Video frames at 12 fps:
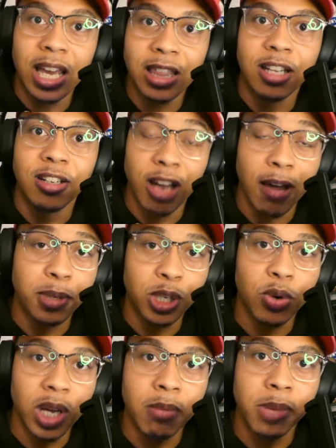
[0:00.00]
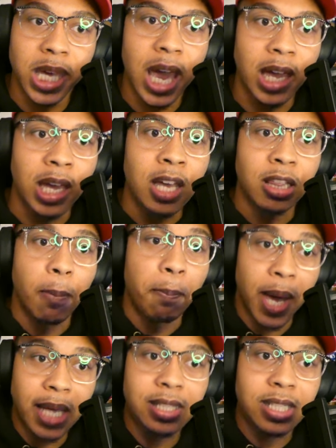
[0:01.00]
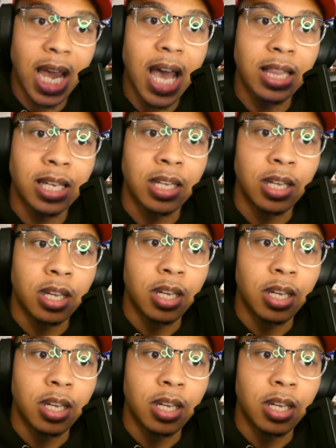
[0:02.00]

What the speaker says: in the WNBA, the best talent